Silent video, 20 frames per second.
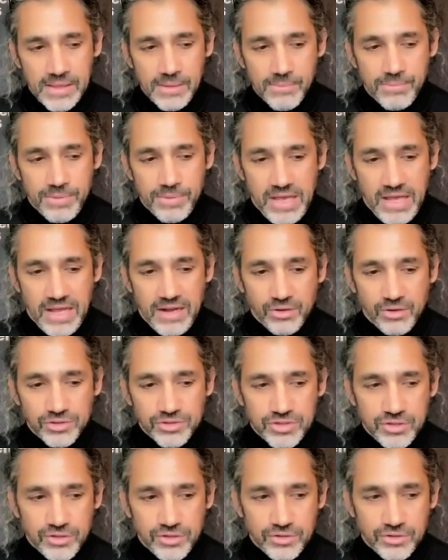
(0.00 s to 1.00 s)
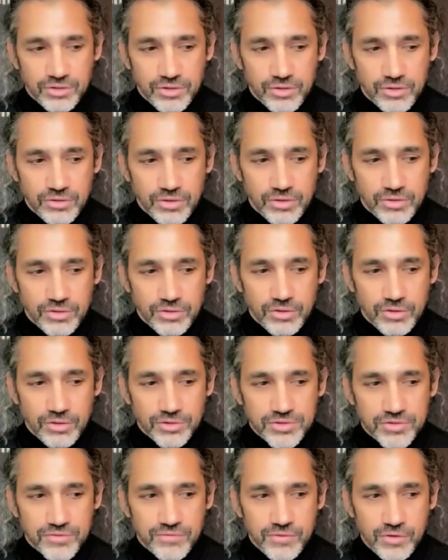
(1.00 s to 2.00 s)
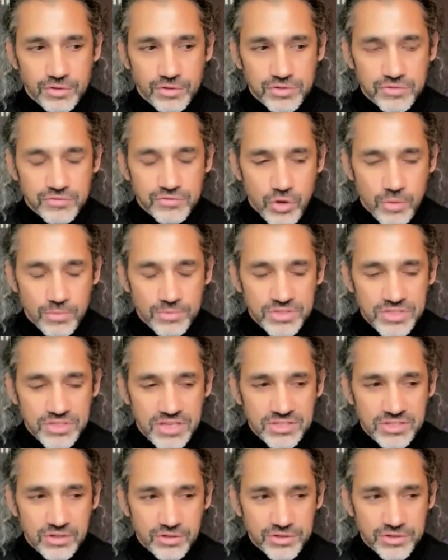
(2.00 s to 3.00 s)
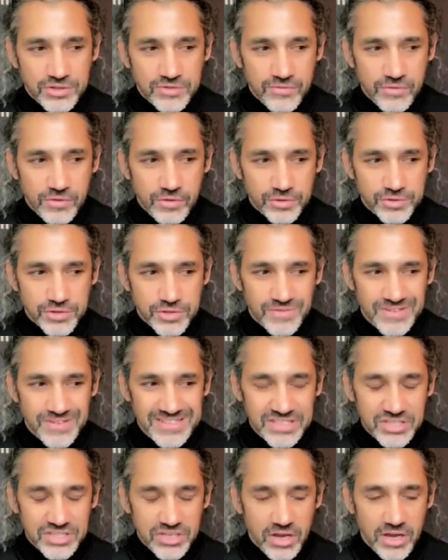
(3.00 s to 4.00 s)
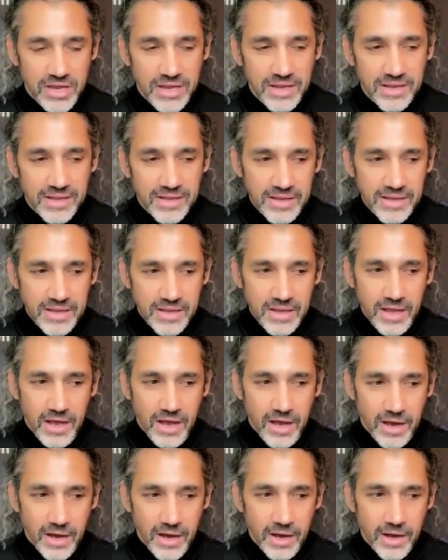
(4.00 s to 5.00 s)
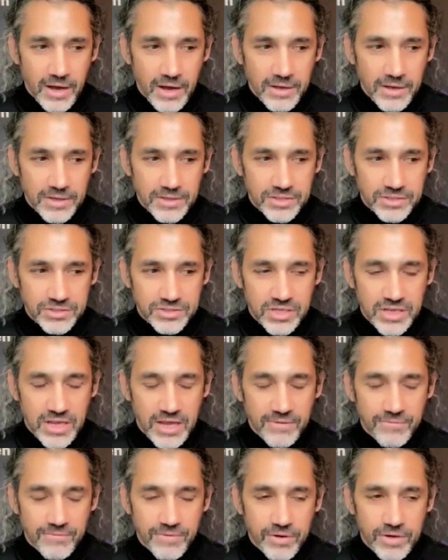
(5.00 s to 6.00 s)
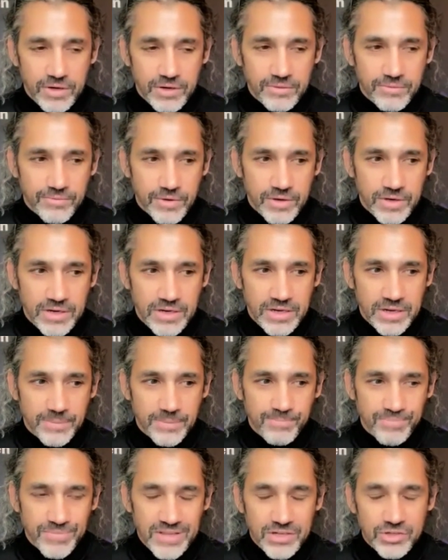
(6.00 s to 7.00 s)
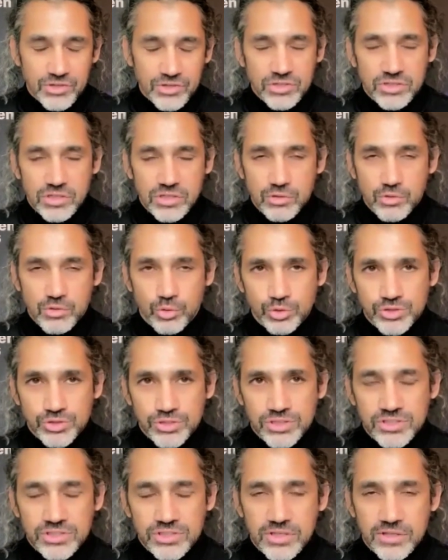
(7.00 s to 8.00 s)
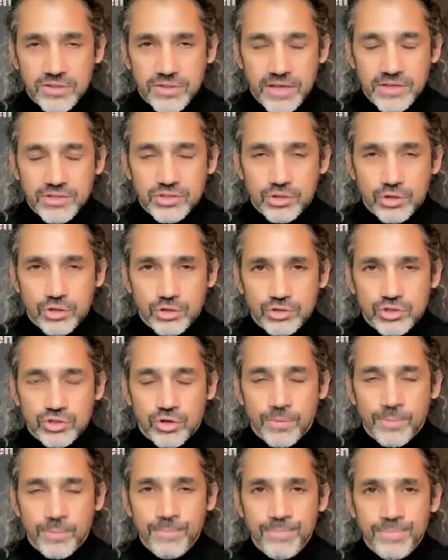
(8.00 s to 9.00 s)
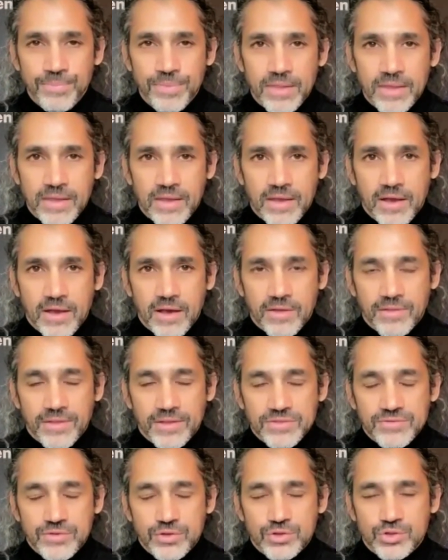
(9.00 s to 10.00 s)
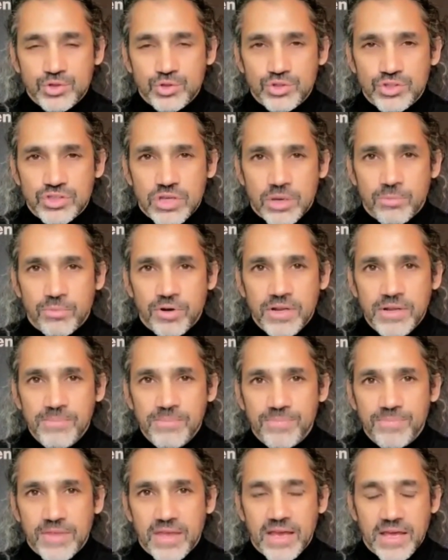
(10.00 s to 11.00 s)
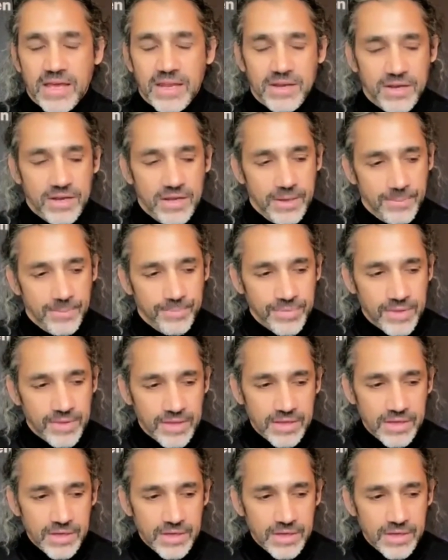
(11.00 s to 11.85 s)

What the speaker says: yeah, lots of common sense, lots of insight. So yeah, very interesting courses. Thanks a lot, John. Thanks for your summary, and